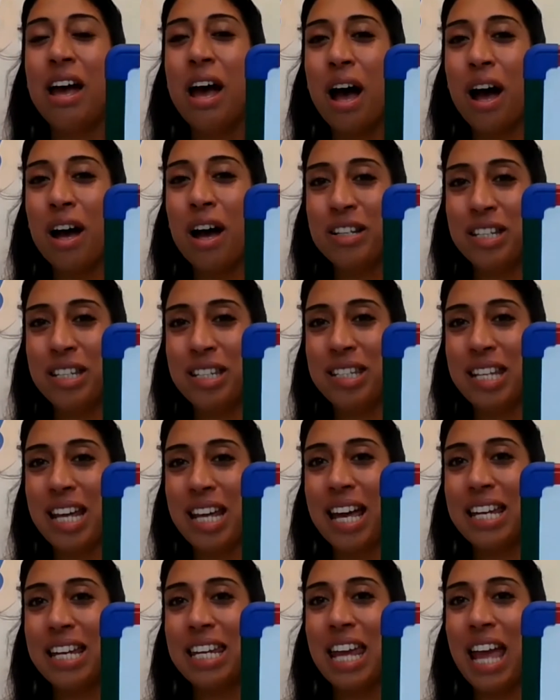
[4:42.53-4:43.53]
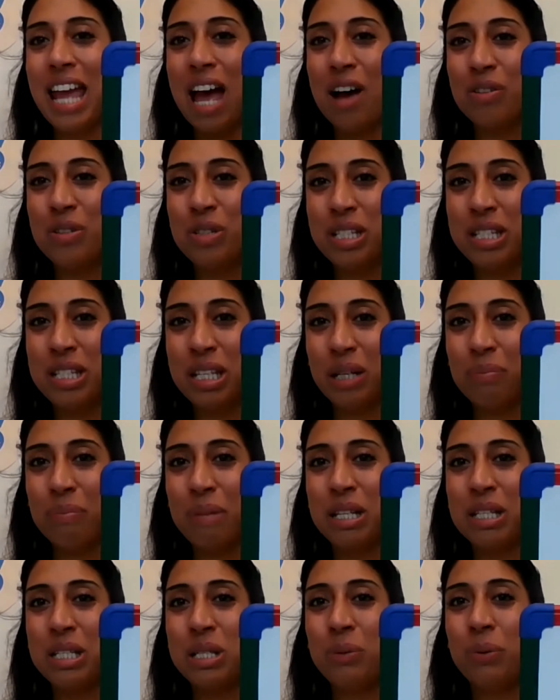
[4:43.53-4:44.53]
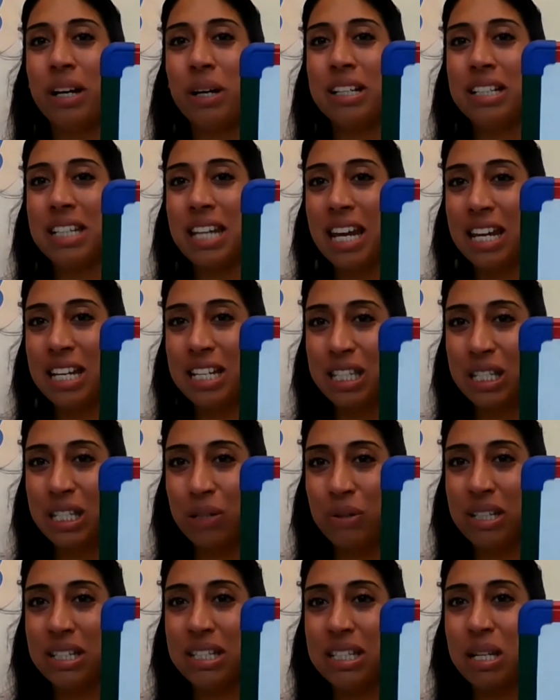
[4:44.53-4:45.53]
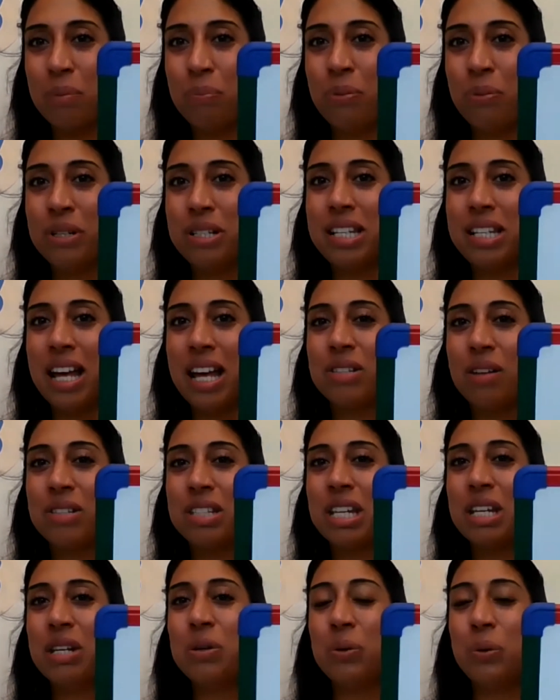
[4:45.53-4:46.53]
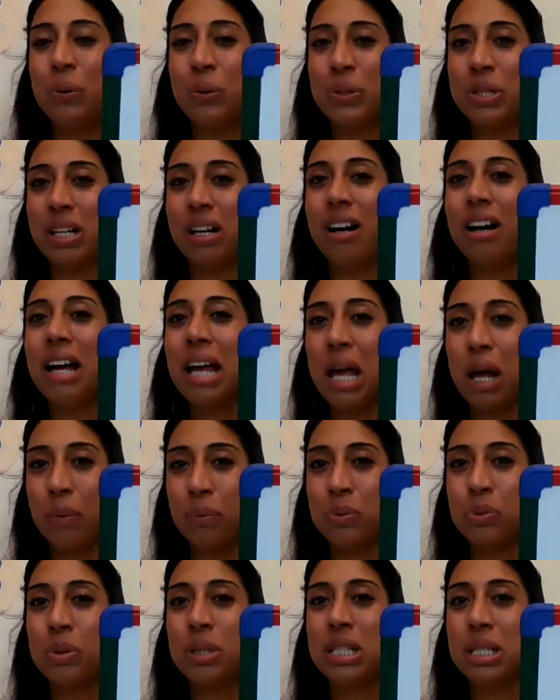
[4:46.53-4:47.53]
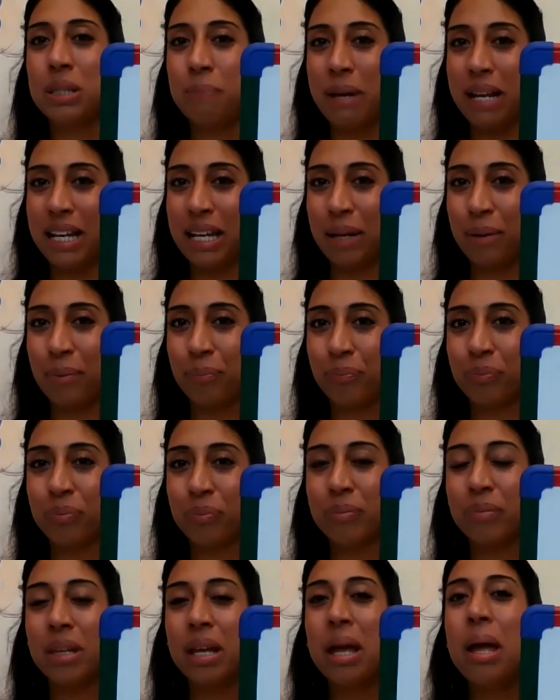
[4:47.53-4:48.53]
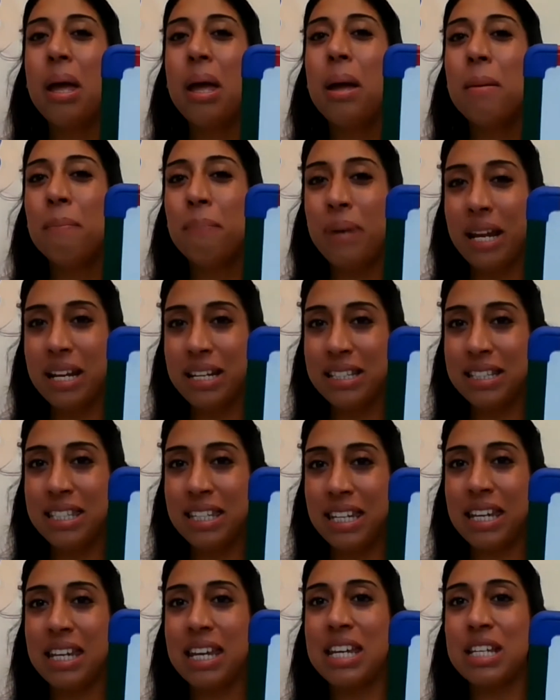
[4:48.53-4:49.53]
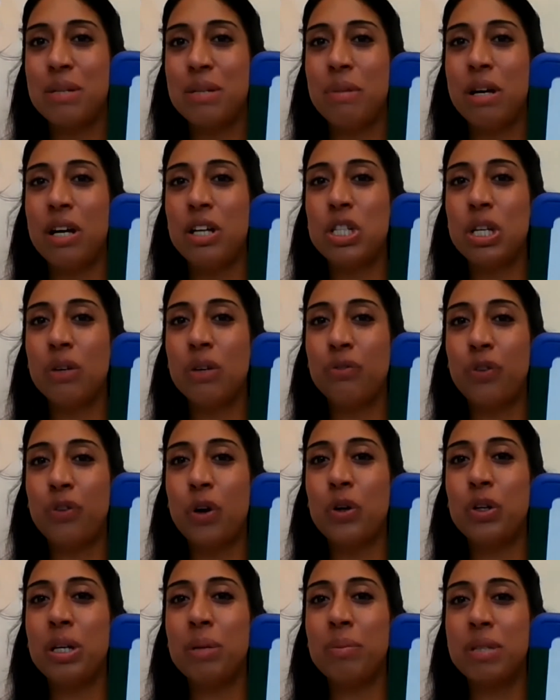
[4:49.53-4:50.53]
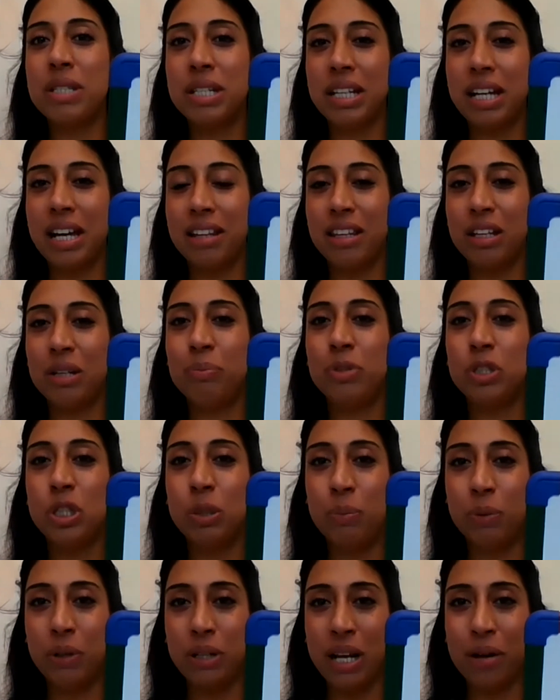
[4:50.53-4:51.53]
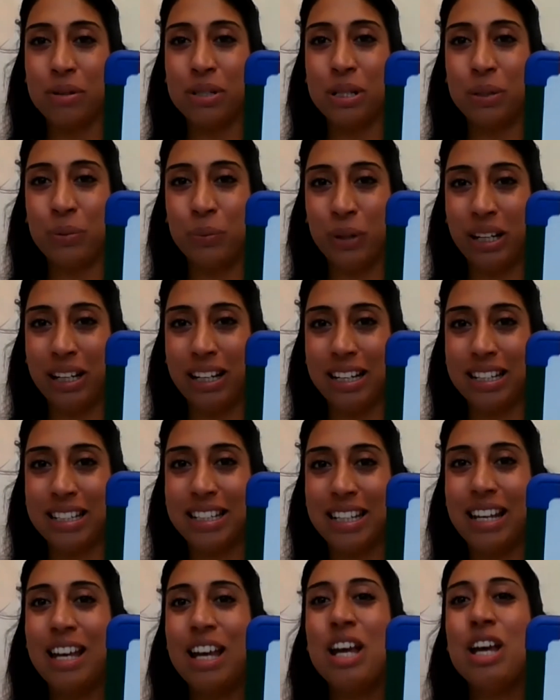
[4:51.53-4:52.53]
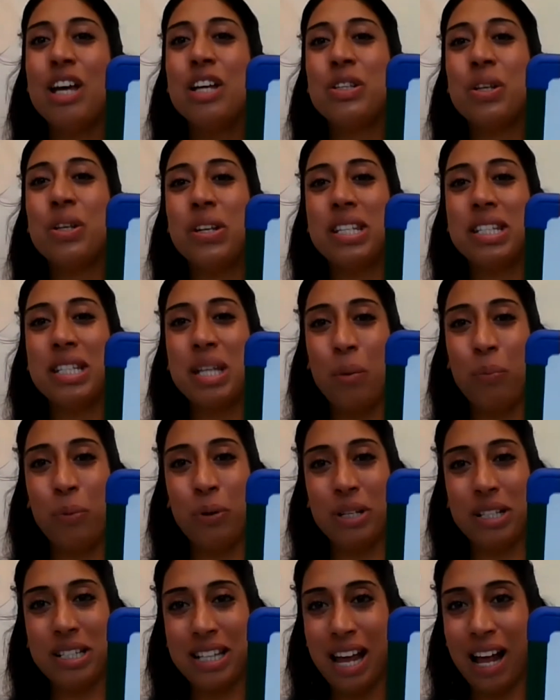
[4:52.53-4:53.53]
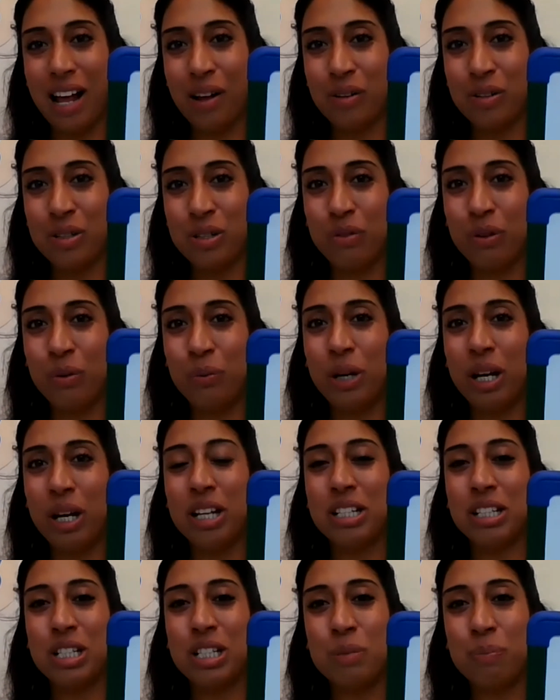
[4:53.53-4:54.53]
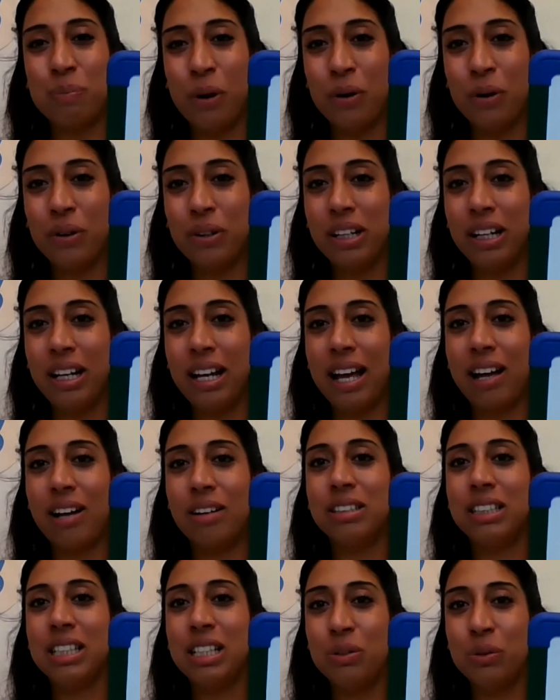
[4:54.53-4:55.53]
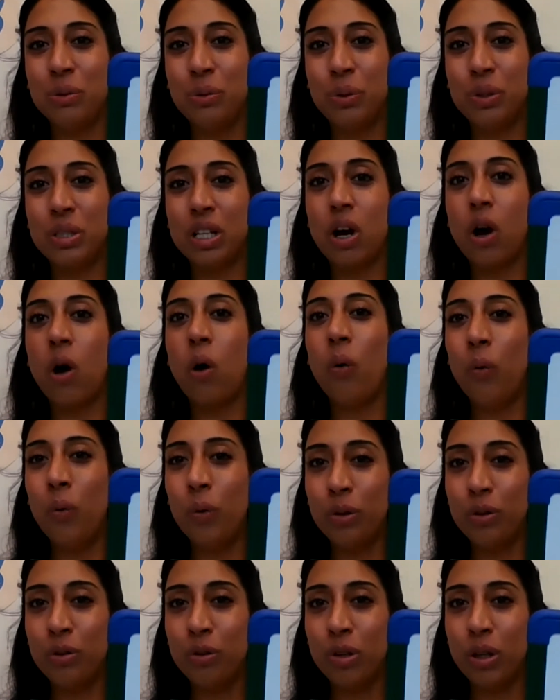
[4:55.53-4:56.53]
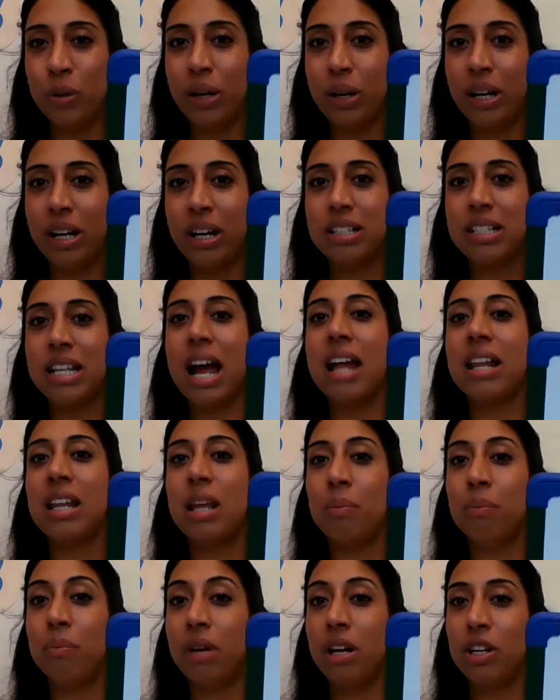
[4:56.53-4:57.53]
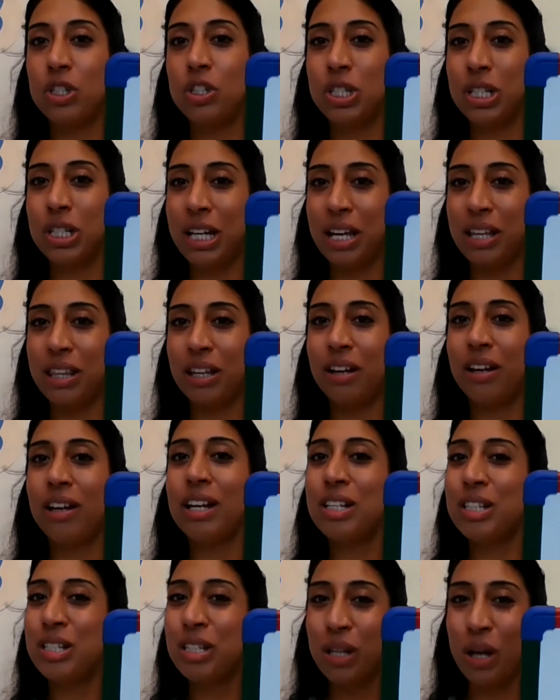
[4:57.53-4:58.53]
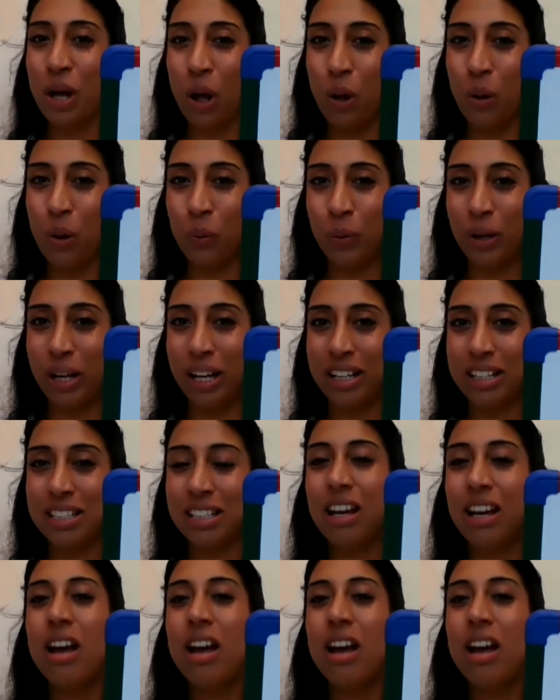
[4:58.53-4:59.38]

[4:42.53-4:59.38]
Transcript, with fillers: Understanding how to segment a word into its separate sounds in order helps with spelling. Blending is merging phonemes together to pronounce a word. So the separate sounds of the word are spoken aloud in order all through the word and then merged together into the whole word.